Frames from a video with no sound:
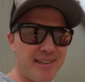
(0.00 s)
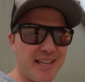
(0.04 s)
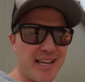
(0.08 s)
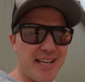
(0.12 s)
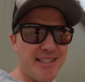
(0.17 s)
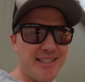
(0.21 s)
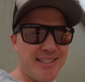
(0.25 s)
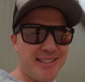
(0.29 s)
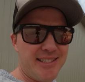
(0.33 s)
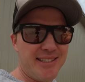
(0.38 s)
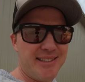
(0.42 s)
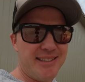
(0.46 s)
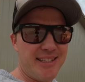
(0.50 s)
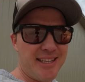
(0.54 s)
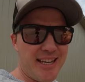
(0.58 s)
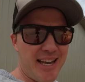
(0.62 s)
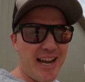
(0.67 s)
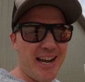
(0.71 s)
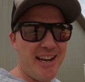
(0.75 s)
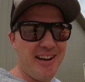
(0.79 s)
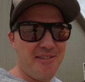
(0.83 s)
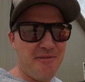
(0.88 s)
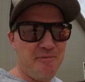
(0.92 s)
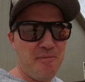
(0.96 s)
That's
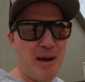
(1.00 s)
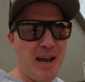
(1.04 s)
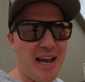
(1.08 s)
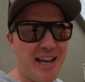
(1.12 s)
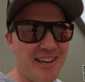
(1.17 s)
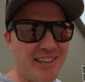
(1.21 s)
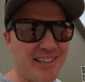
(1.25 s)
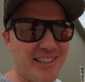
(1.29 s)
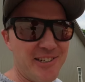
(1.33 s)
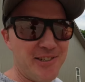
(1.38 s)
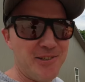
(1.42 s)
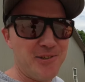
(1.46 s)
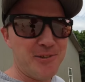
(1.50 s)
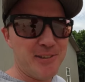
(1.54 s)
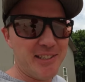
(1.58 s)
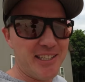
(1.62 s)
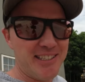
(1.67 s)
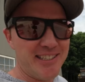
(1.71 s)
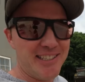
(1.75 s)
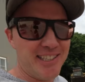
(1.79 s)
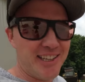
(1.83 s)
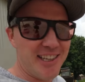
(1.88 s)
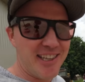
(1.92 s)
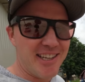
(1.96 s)
kind of bad news.
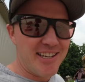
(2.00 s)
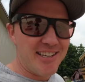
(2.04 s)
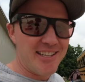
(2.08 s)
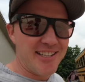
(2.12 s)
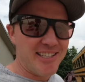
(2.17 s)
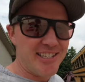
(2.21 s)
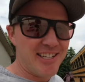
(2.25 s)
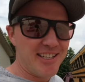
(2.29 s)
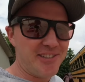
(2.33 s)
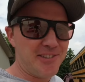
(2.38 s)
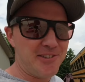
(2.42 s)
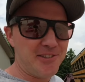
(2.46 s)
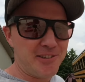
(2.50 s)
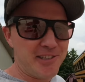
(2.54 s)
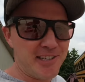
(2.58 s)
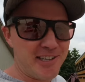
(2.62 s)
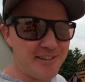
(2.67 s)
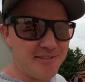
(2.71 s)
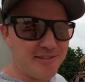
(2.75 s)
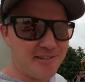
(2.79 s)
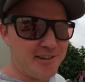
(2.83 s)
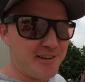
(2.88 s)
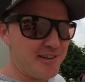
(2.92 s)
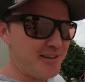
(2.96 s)
That's a lot of yellow to
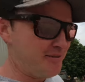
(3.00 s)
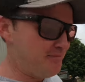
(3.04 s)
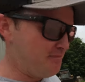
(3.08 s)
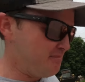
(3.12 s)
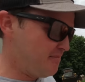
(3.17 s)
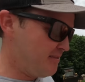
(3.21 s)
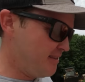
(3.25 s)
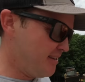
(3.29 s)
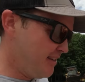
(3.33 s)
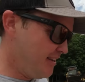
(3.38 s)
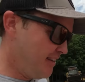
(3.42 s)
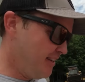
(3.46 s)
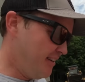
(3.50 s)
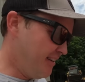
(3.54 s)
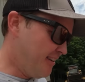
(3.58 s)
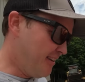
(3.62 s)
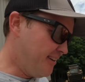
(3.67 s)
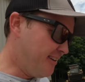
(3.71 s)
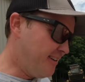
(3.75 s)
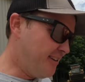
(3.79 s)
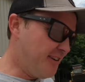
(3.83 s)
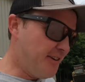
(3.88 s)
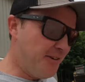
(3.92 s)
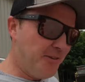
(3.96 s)
cover up.
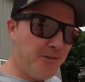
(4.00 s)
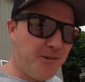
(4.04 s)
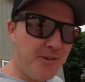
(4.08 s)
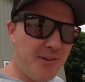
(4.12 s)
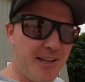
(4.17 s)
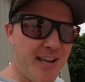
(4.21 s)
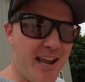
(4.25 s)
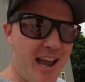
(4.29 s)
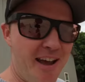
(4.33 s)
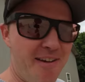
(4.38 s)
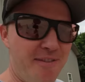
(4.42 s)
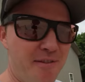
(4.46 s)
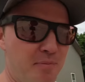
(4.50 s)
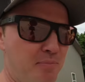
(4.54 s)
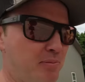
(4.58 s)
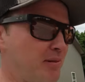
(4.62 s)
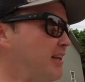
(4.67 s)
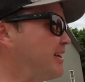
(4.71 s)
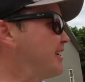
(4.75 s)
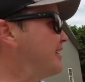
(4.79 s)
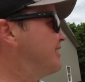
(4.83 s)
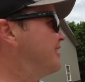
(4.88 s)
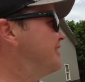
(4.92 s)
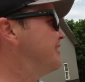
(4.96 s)
Don't really have a
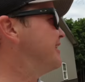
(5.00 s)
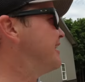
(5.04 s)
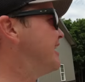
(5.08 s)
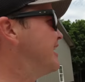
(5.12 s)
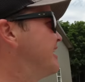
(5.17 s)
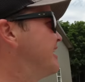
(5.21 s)
plan on